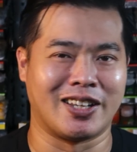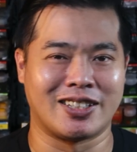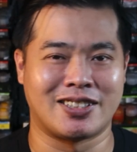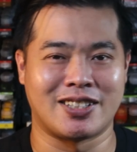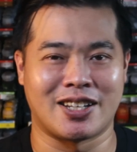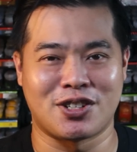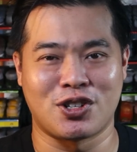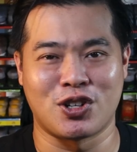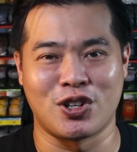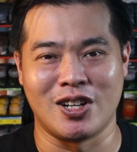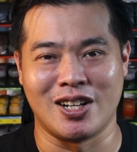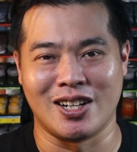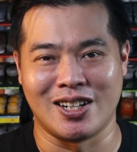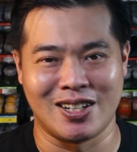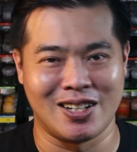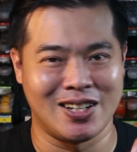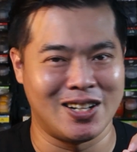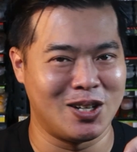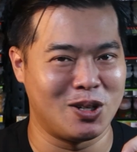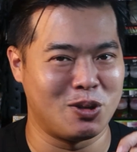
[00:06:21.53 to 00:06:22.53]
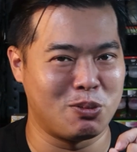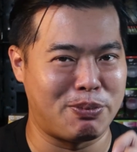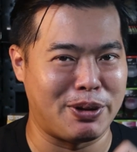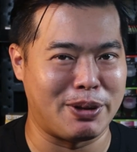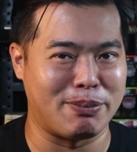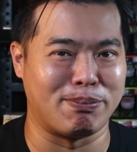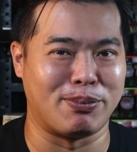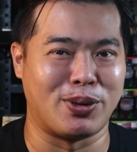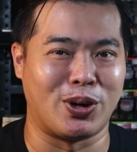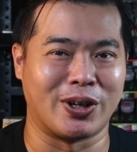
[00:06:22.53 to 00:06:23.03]
It's actually a little
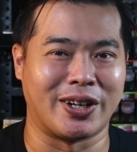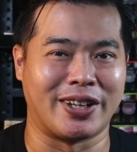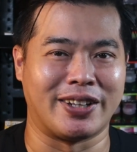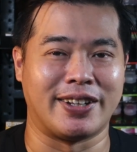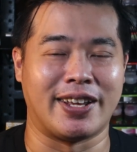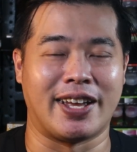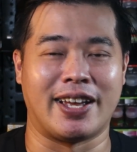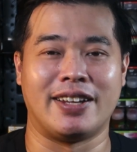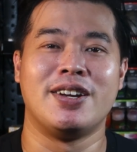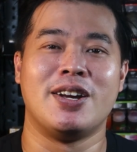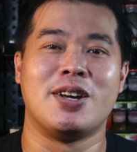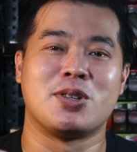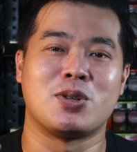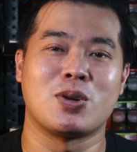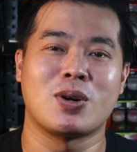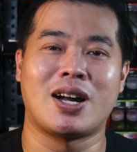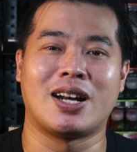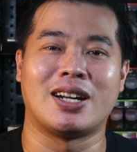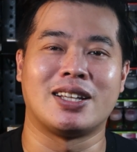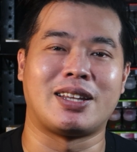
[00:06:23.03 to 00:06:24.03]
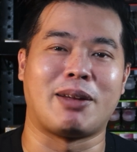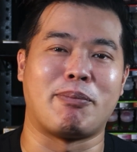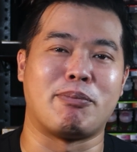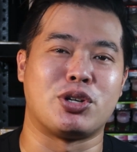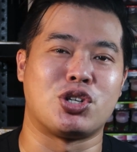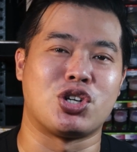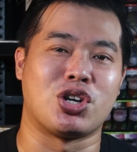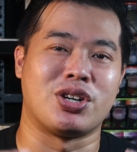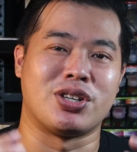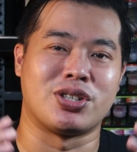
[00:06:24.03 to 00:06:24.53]
bit more than that. So color
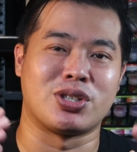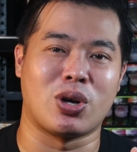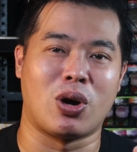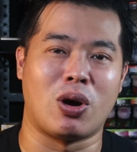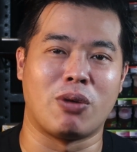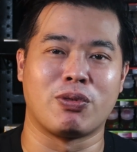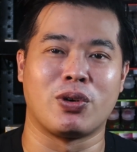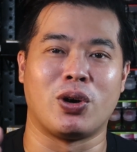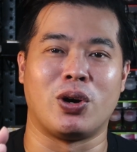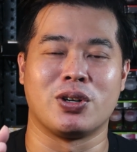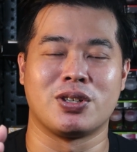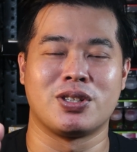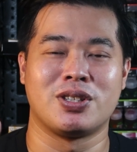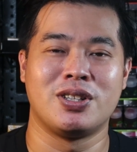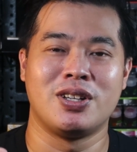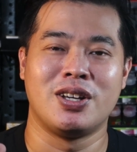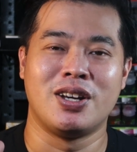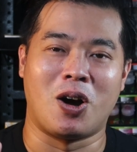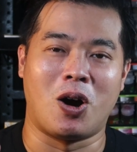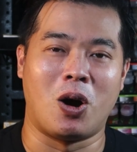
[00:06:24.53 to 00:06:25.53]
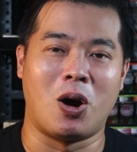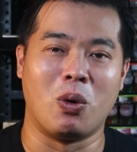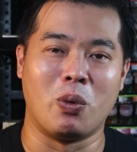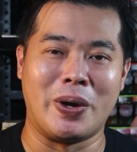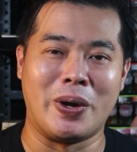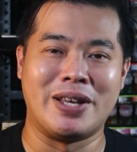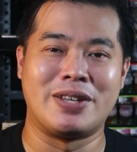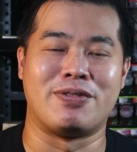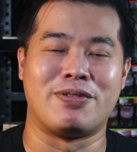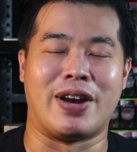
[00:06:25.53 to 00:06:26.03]
temperature is, of course,
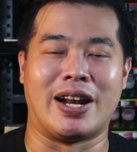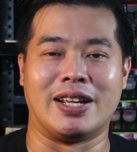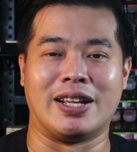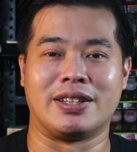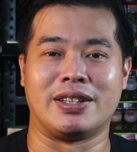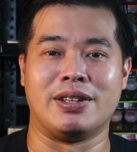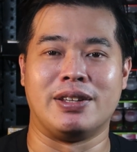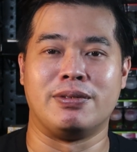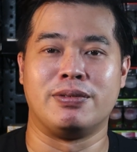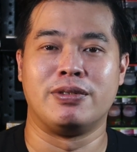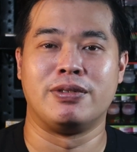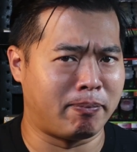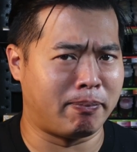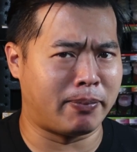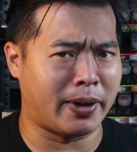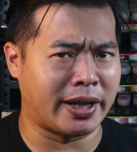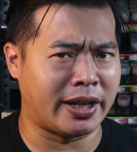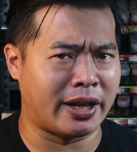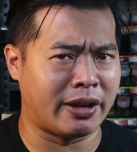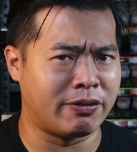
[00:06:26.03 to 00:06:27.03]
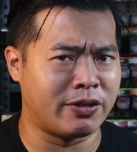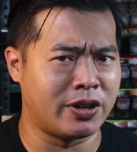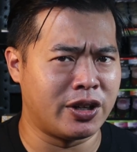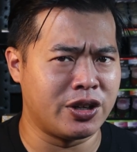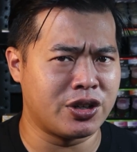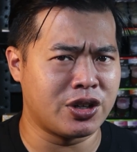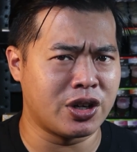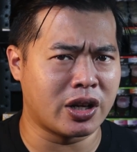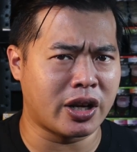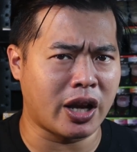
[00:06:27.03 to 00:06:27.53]
always relative. By
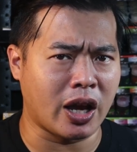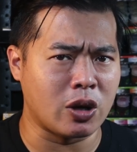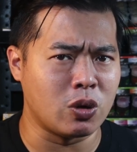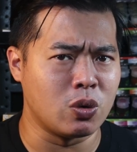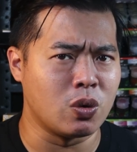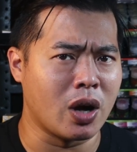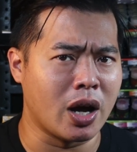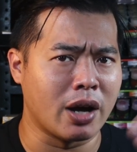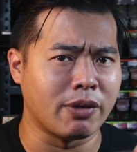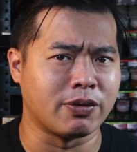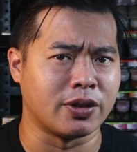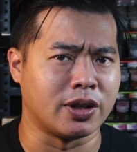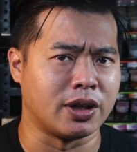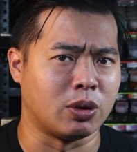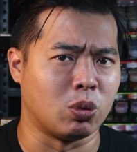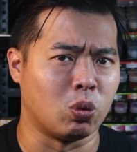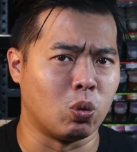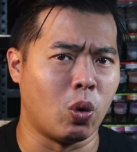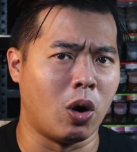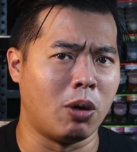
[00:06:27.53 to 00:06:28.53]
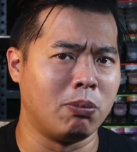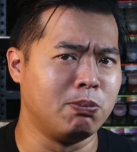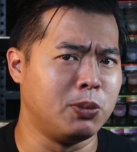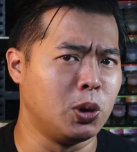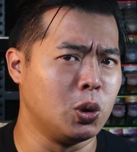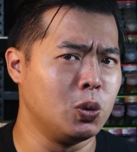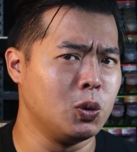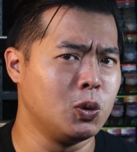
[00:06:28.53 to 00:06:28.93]
definition, can you have a warm blue?